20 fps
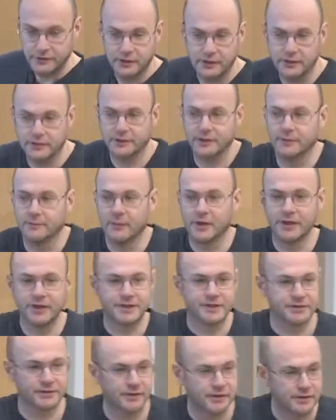I'm going to
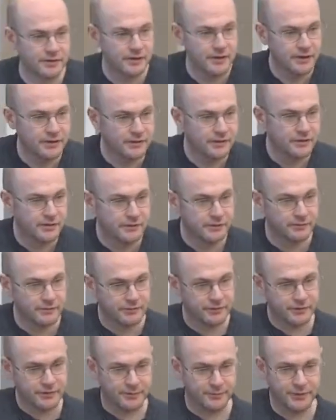monitor
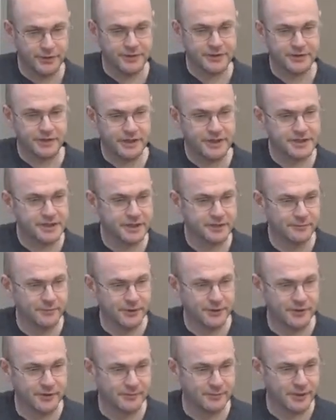computer A to
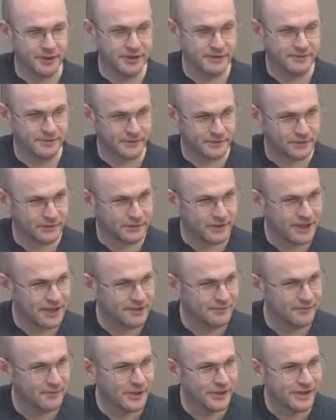computer B for all A
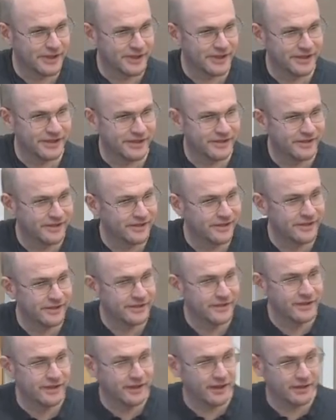and B.
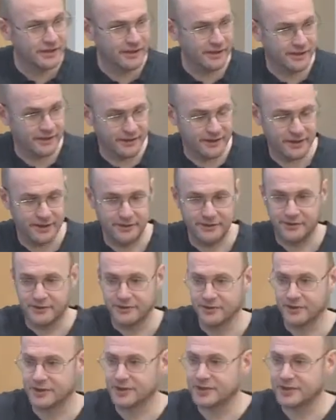Uh, and, and, you can just